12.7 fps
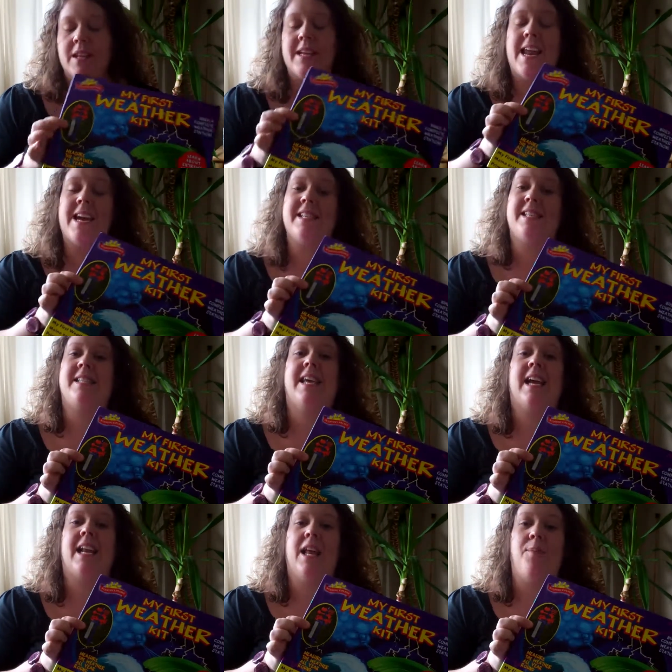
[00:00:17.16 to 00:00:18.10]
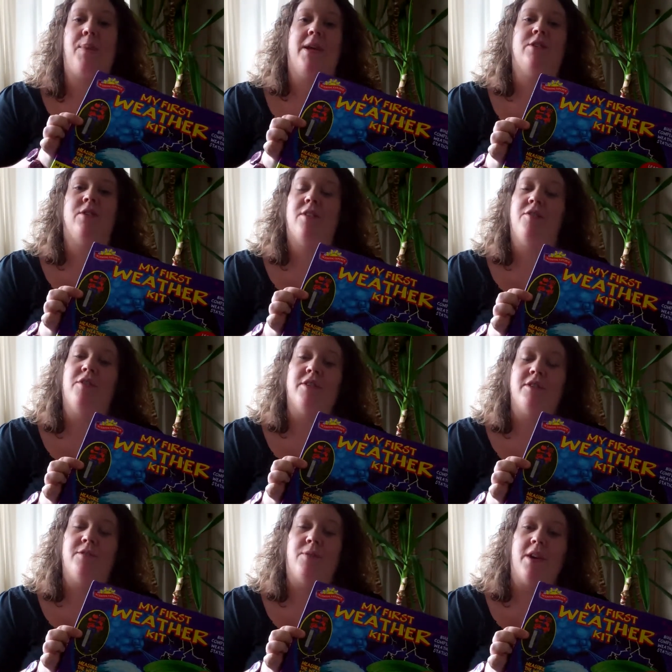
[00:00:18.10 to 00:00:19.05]
Nice to see a clear picture on the
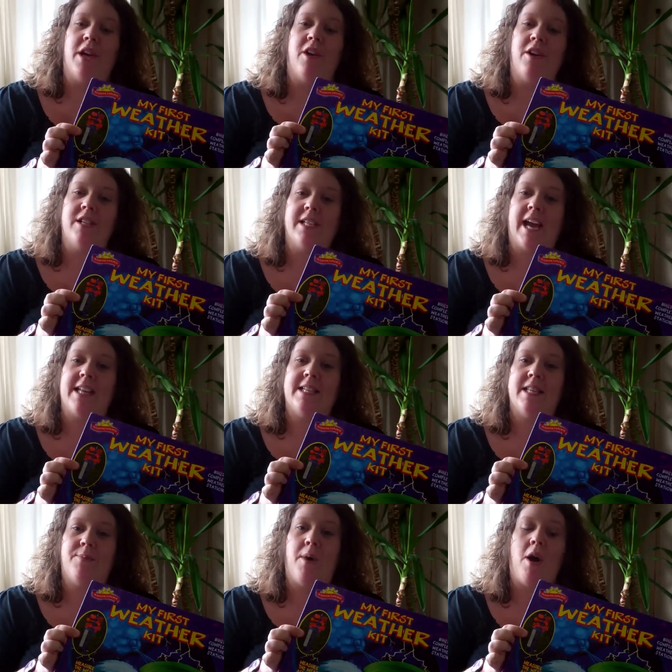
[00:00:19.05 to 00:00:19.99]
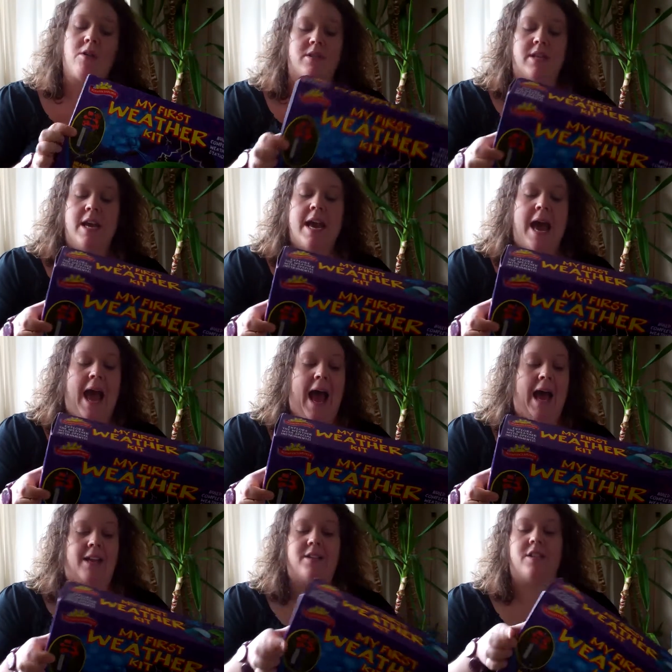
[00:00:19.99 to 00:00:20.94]
front of what you're going to get in the box
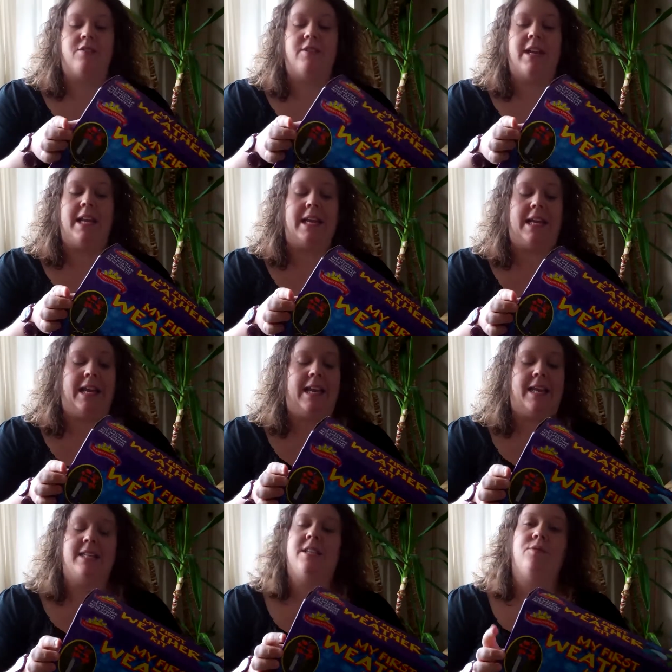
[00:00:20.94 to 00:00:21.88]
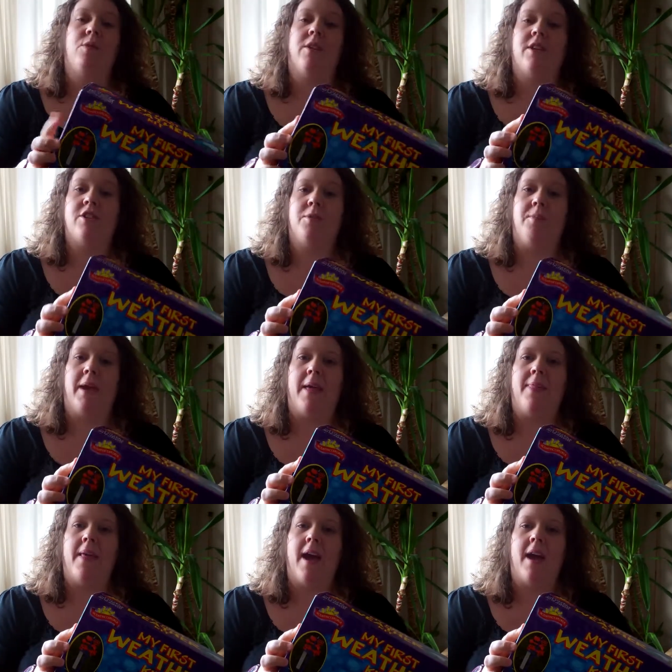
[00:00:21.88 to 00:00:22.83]
and a really clear list of what there should be
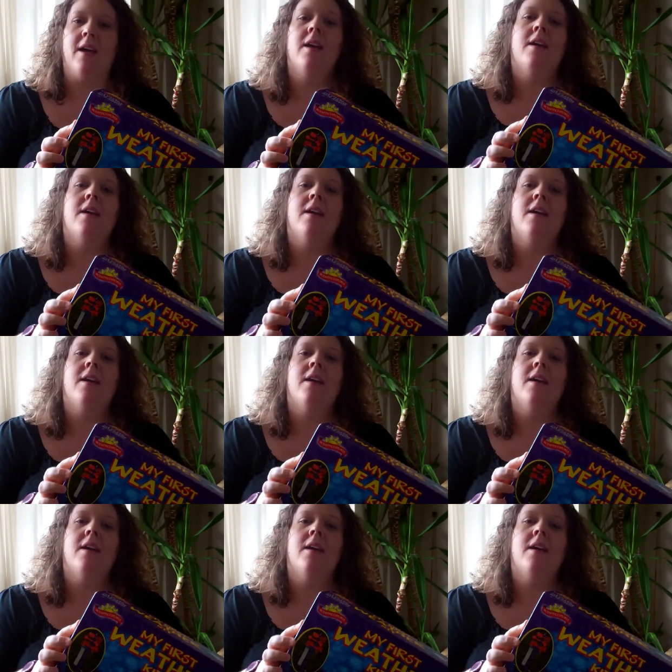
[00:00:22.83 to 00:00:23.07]
in there.